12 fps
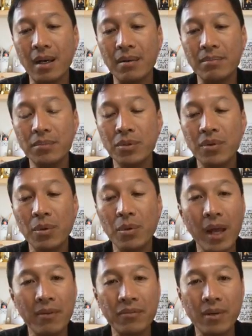move
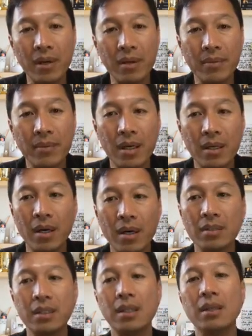away from
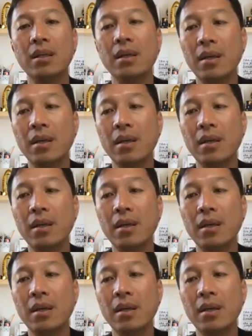all the